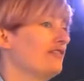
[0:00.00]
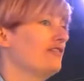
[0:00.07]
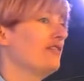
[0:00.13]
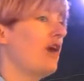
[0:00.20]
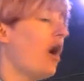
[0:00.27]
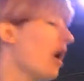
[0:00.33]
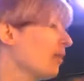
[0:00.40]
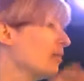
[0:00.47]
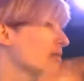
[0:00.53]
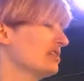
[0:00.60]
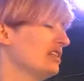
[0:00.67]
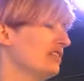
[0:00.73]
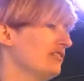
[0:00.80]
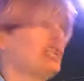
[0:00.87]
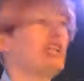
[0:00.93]
I wasn't
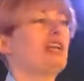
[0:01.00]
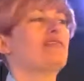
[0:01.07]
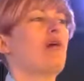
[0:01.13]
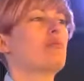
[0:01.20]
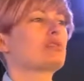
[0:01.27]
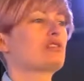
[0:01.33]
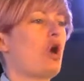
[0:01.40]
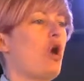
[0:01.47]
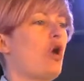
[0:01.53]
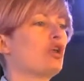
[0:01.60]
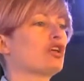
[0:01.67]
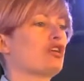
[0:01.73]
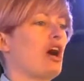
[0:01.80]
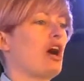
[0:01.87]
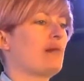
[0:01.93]
even here, I was a
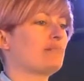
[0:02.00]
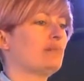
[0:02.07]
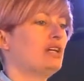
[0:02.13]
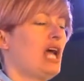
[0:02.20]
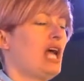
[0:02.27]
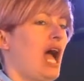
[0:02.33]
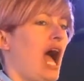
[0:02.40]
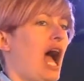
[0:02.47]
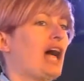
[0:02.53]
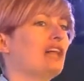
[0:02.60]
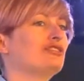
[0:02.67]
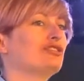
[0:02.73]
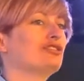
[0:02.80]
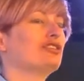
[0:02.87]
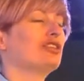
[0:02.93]
hologram,
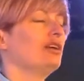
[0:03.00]
and